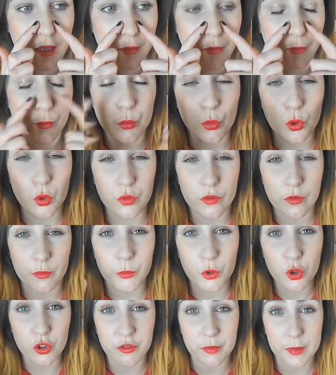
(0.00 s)

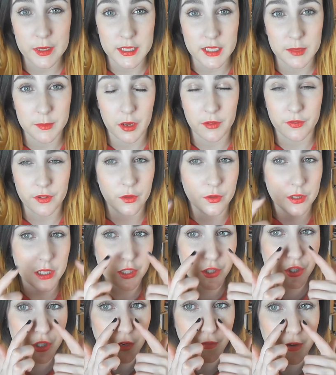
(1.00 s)
movement in my
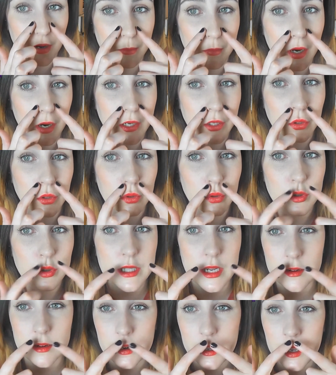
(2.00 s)
foundation around my nose
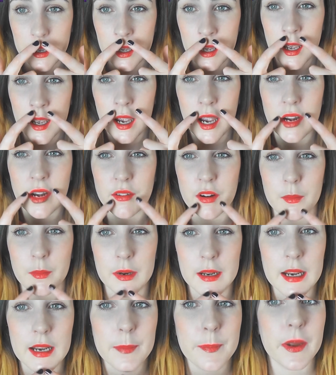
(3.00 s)
area and around my
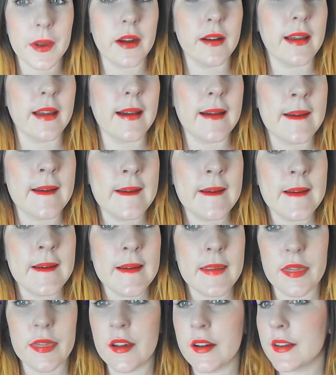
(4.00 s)
lip area.
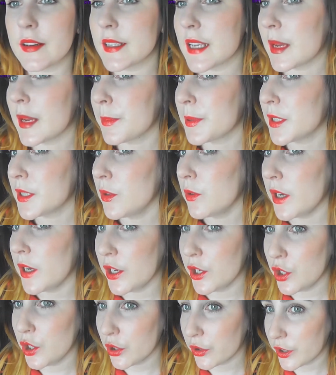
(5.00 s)
There is absolutely
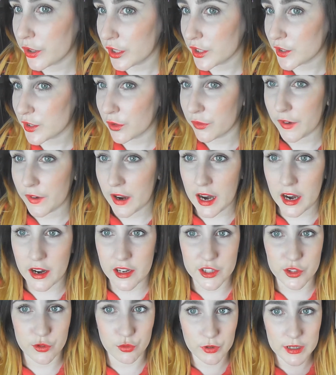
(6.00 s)
nothing so far.
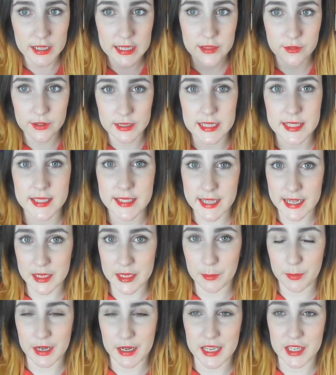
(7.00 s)
It's really, really stayed
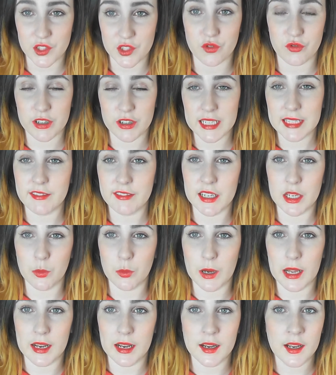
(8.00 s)
in place really, really
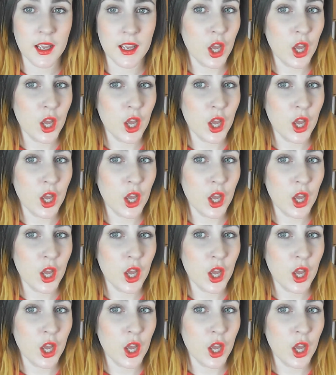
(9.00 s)
well.